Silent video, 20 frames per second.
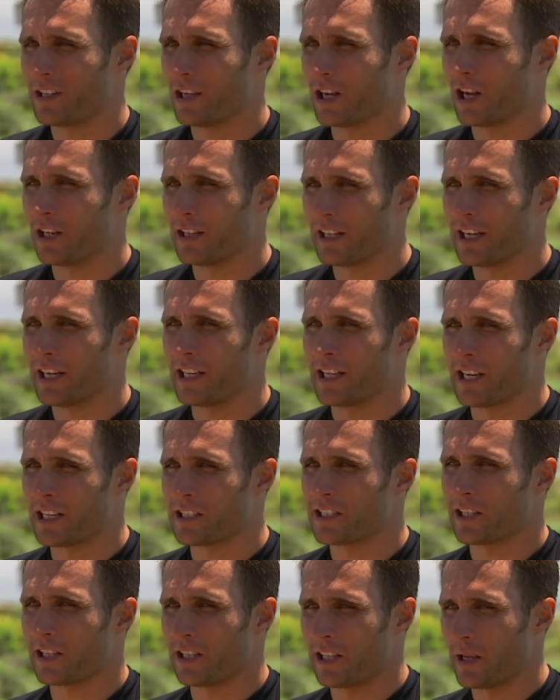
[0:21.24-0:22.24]
you know, leading
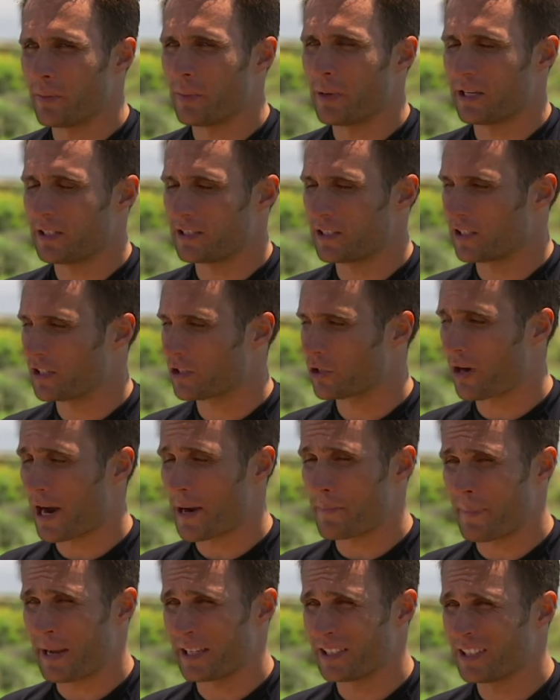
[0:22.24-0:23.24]
into the Olympics. It's
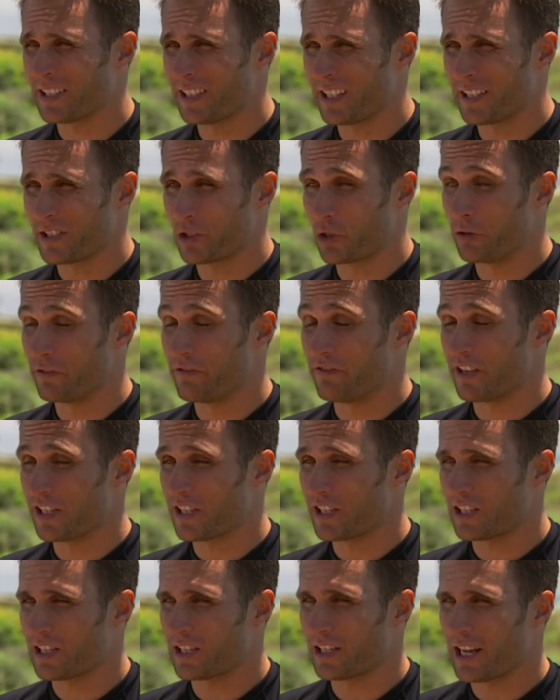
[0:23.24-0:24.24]
great mentally, it's good
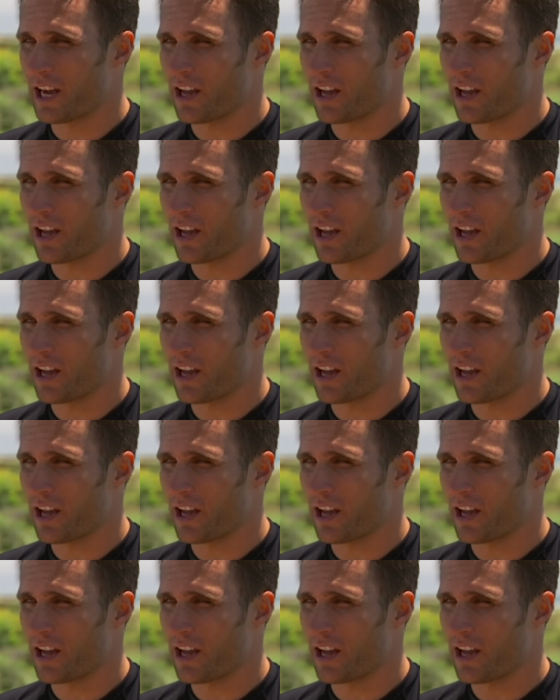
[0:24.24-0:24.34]
physically.